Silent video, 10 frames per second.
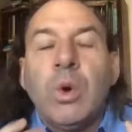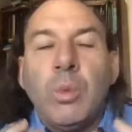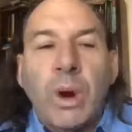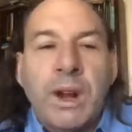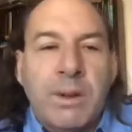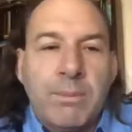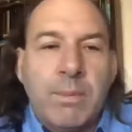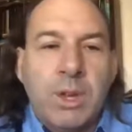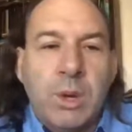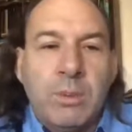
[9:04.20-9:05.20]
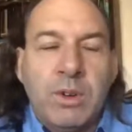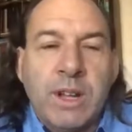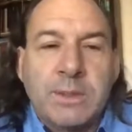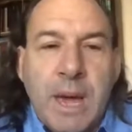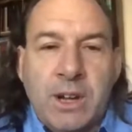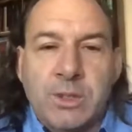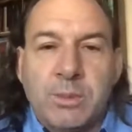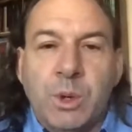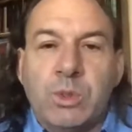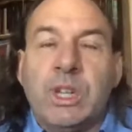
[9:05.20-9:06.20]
where human rights matters most.